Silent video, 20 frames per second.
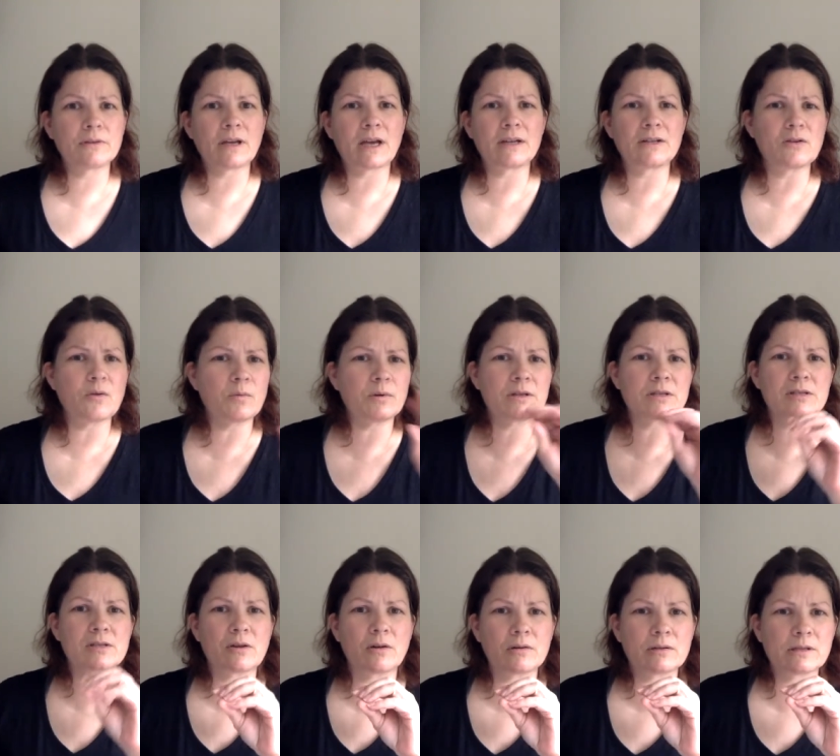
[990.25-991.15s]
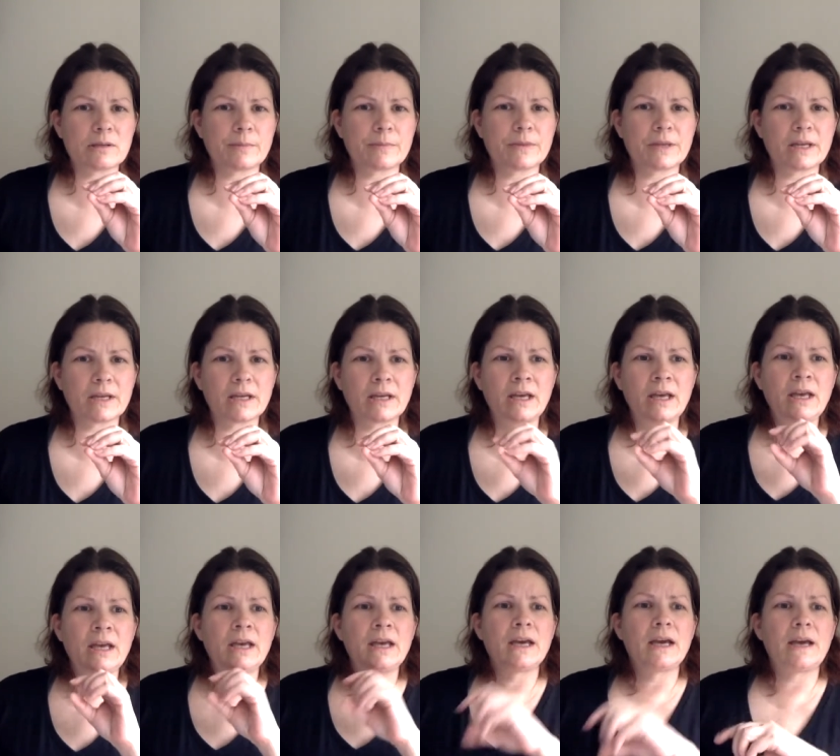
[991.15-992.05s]
I don't want to start something
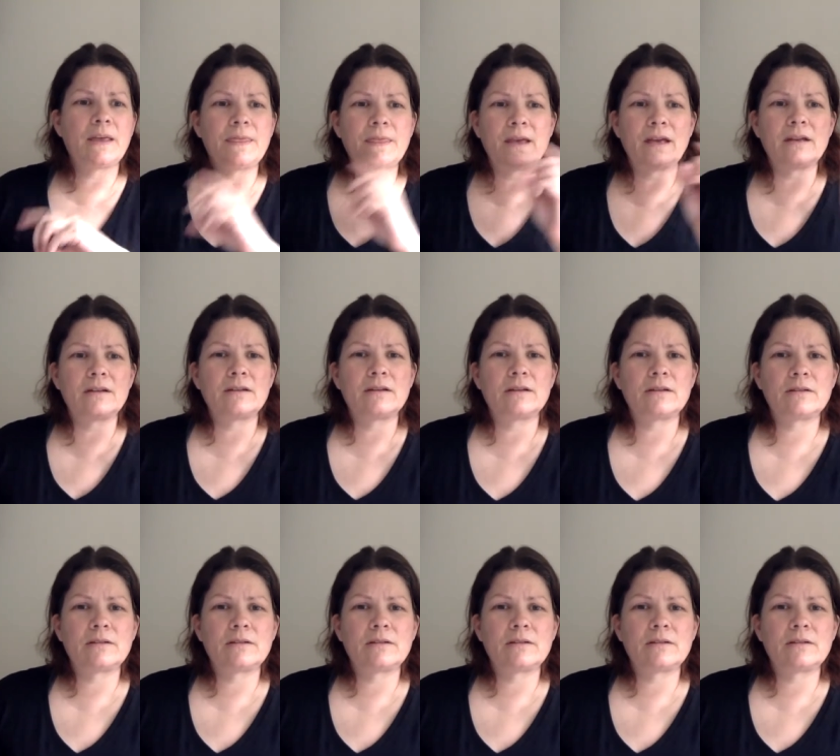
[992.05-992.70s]
and then